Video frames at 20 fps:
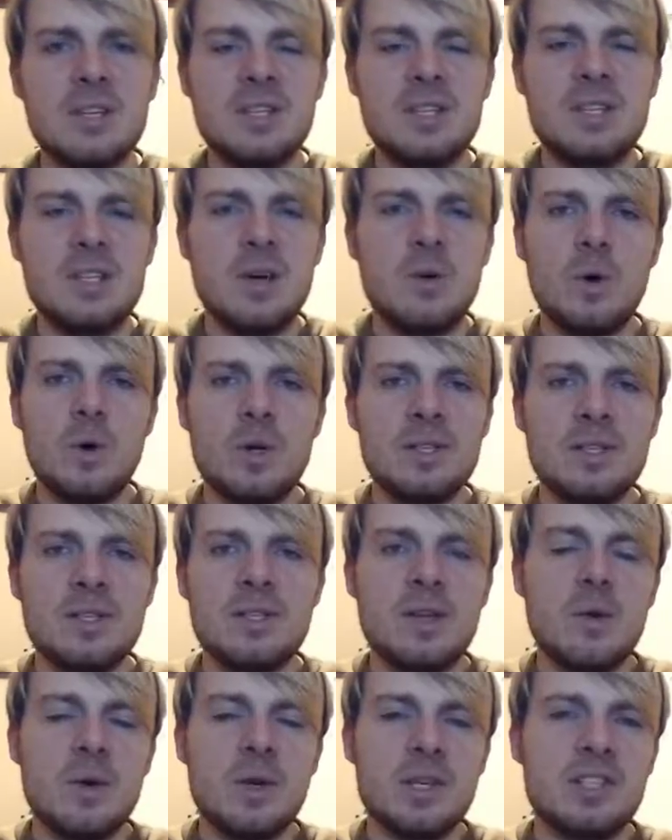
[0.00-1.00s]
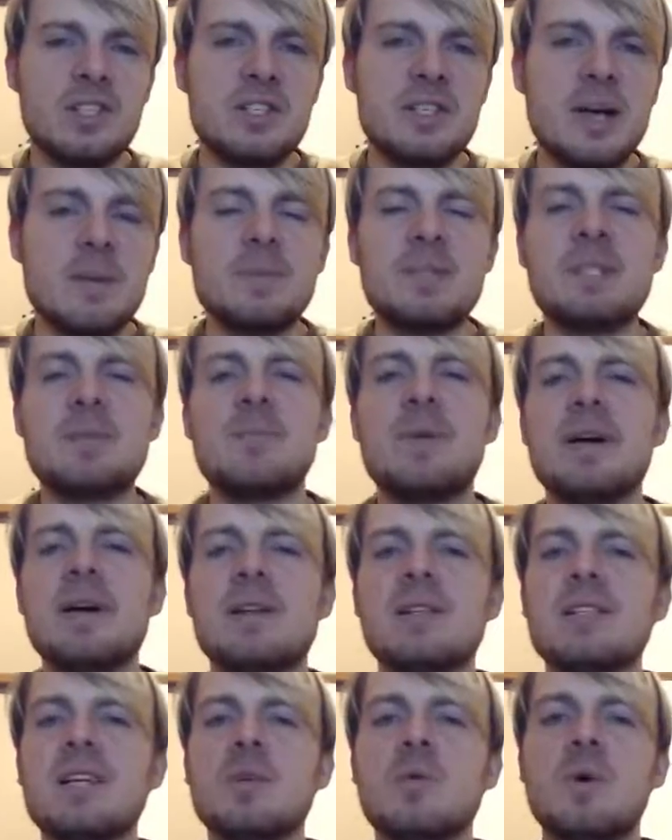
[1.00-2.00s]
there were some
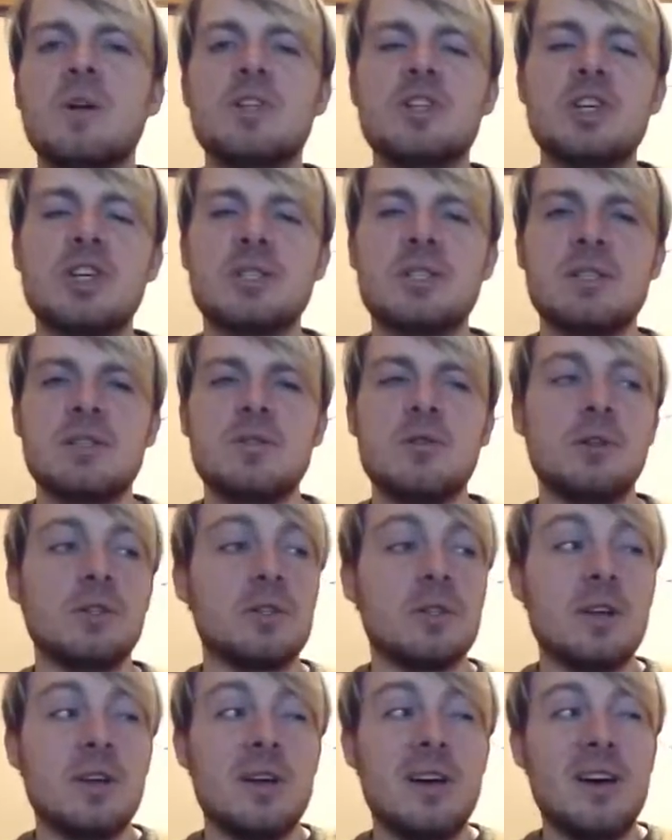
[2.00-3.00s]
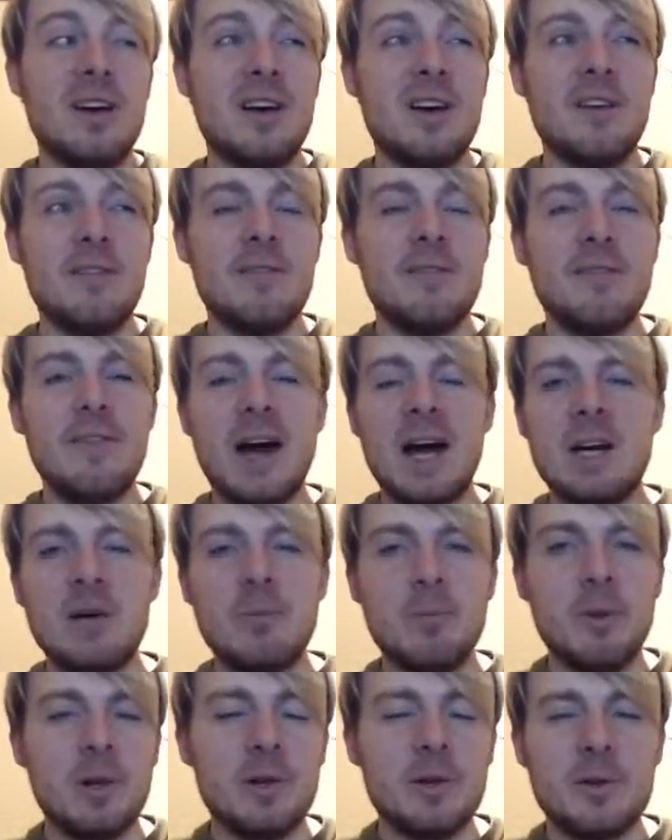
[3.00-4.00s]
spells that were just not
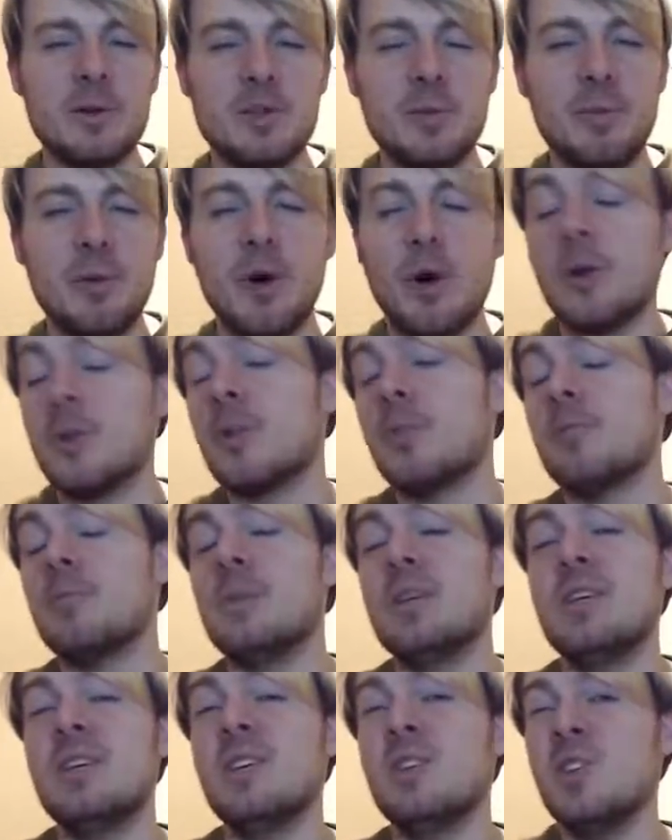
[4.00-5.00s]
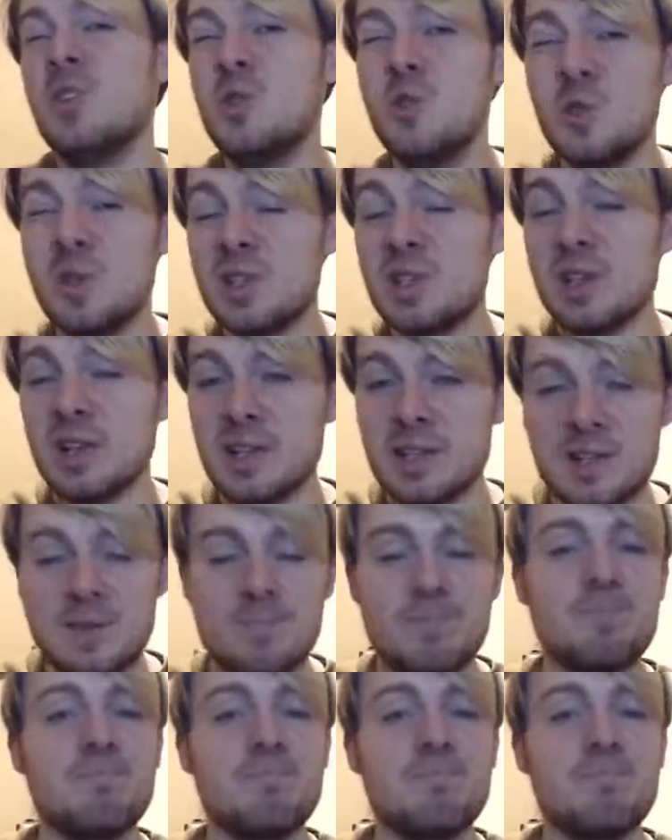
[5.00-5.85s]
viable to the point of being useless.